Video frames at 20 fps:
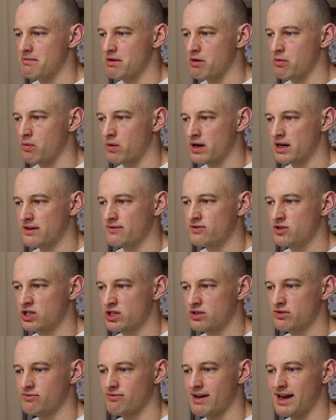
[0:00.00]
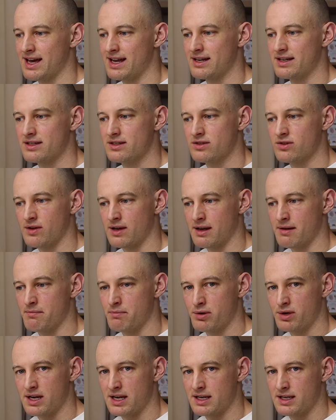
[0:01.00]
what I've just read so I can
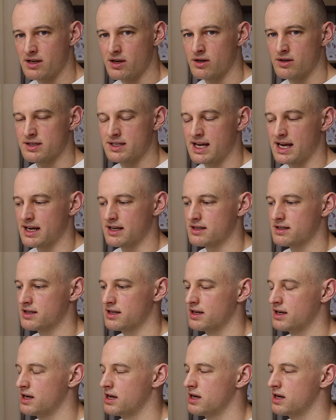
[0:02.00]
put it into context.